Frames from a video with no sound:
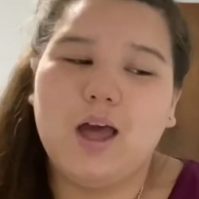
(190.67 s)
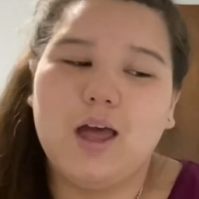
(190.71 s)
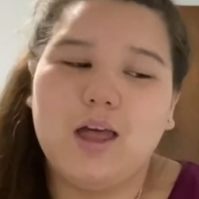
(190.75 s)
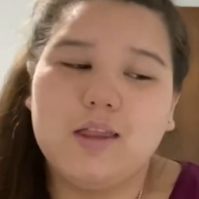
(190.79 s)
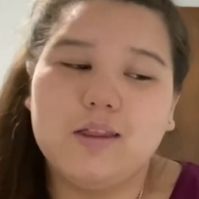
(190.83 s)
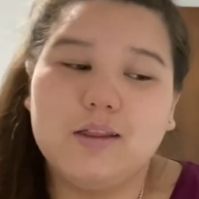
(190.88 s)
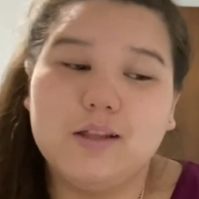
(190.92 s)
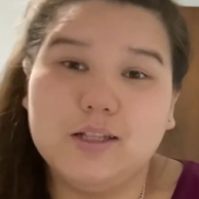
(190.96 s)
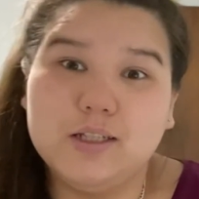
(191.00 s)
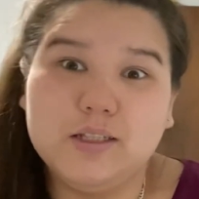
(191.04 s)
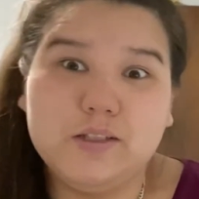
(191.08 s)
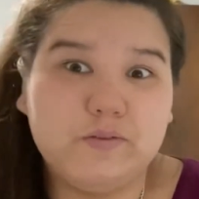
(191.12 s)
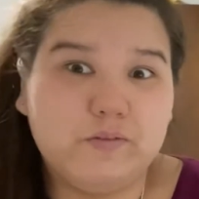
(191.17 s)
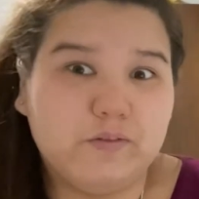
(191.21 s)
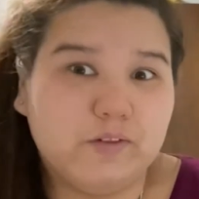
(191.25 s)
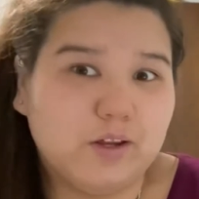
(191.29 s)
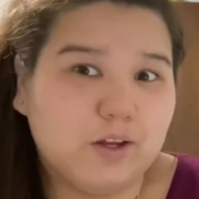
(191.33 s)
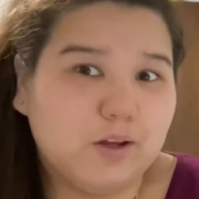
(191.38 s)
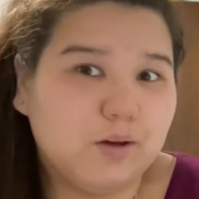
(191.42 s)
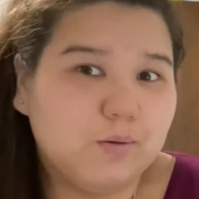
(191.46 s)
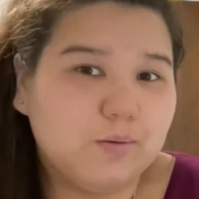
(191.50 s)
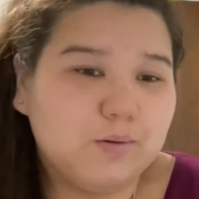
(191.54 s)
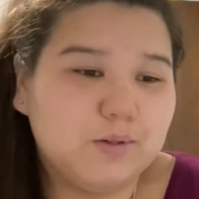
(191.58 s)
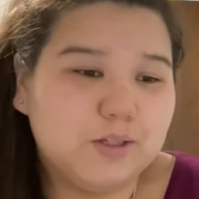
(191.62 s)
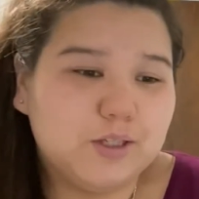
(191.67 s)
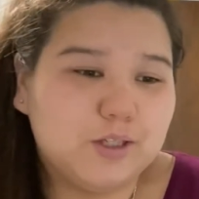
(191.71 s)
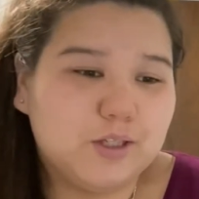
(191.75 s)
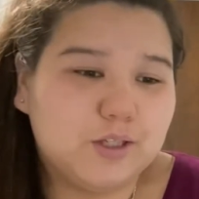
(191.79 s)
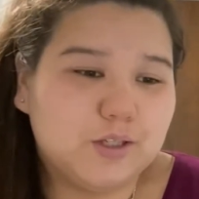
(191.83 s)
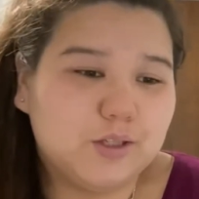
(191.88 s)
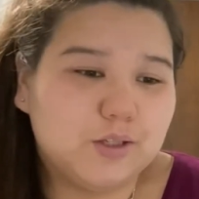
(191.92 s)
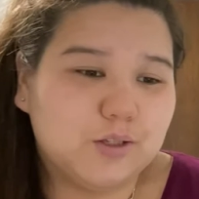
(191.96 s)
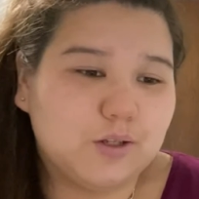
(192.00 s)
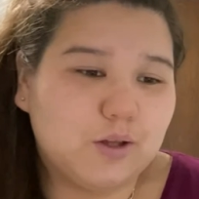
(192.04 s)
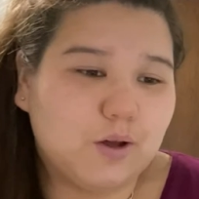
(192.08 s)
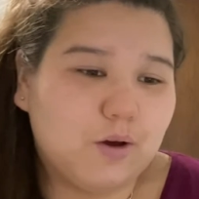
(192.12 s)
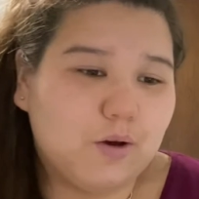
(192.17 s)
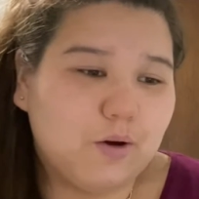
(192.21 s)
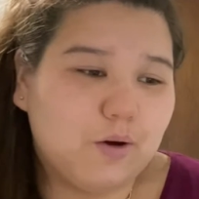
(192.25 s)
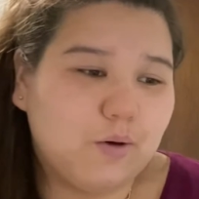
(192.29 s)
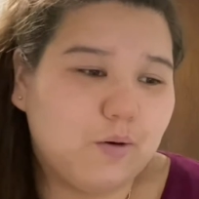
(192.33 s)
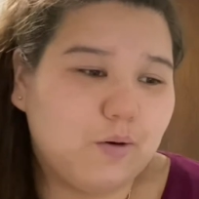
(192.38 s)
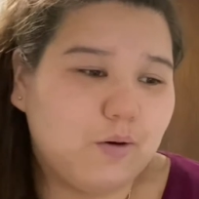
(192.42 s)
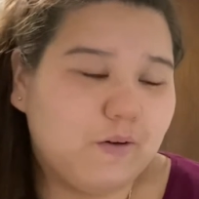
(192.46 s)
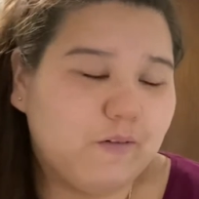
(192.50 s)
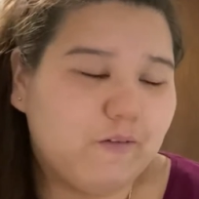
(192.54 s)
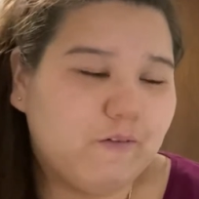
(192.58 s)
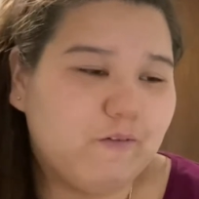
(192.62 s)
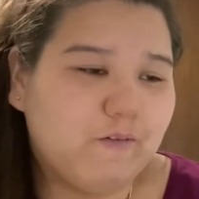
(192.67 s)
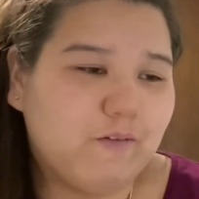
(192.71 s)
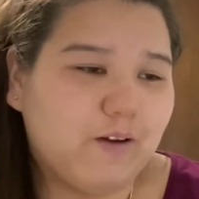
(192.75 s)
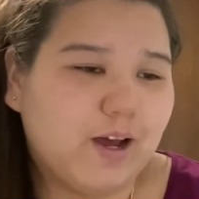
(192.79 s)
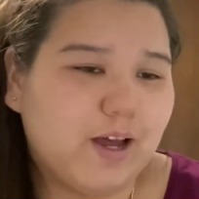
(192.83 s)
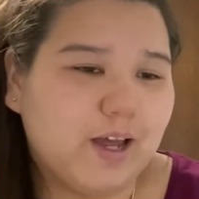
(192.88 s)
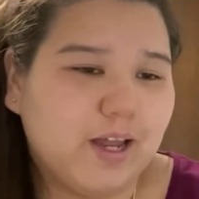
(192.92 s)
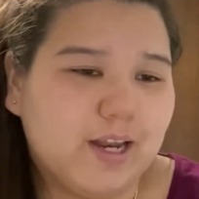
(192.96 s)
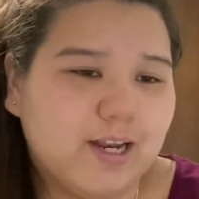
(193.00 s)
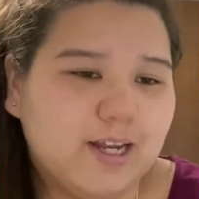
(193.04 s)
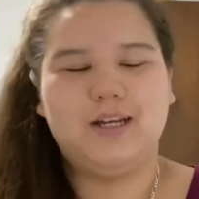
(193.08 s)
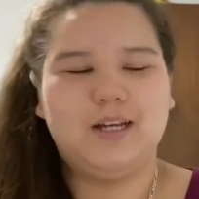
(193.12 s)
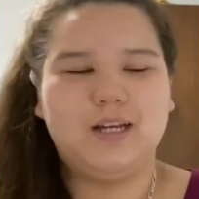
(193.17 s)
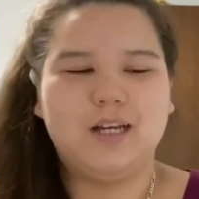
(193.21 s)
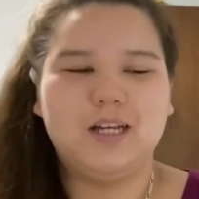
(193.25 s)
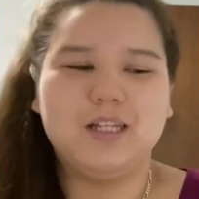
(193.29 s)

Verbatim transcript: This video was so fun.